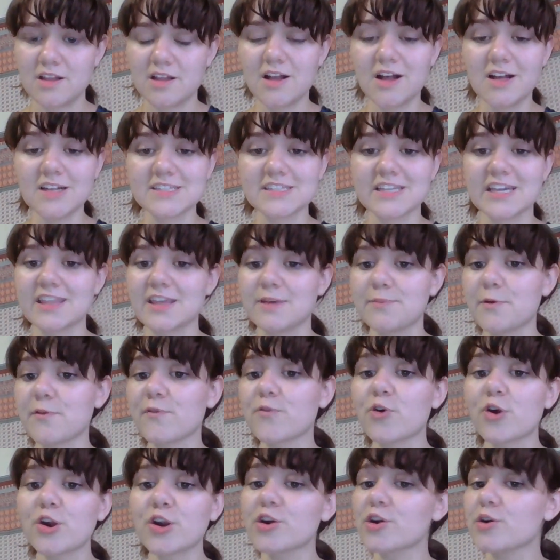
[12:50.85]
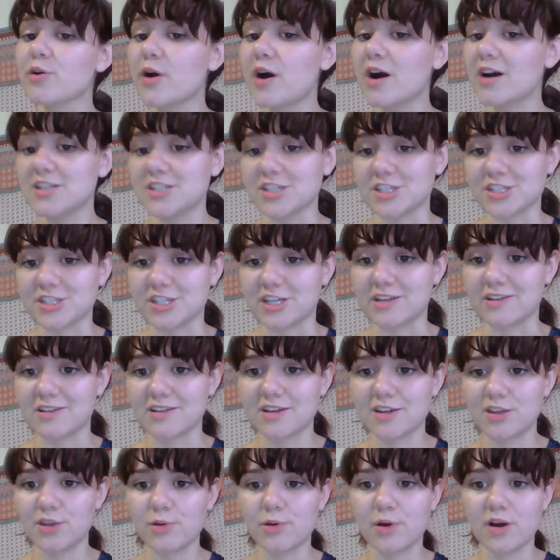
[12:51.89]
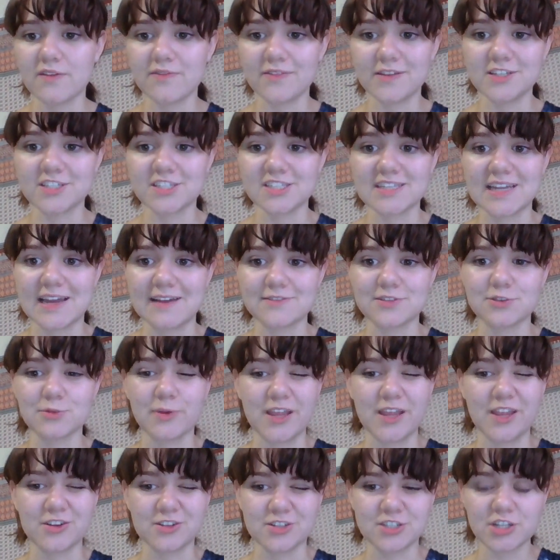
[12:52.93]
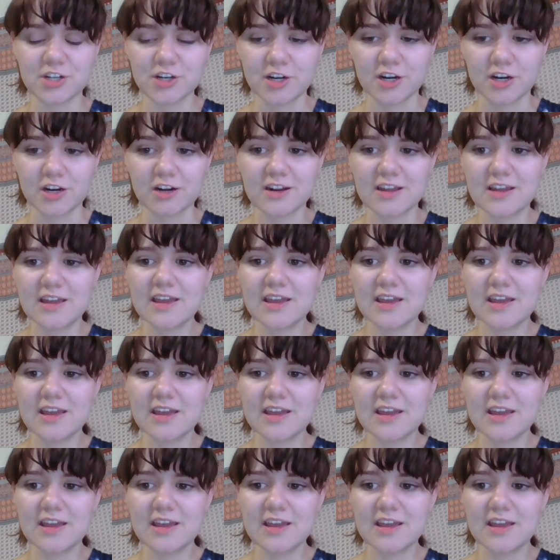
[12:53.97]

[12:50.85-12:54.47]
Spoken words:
I'll say that before your audition, you often just have to wait your turn,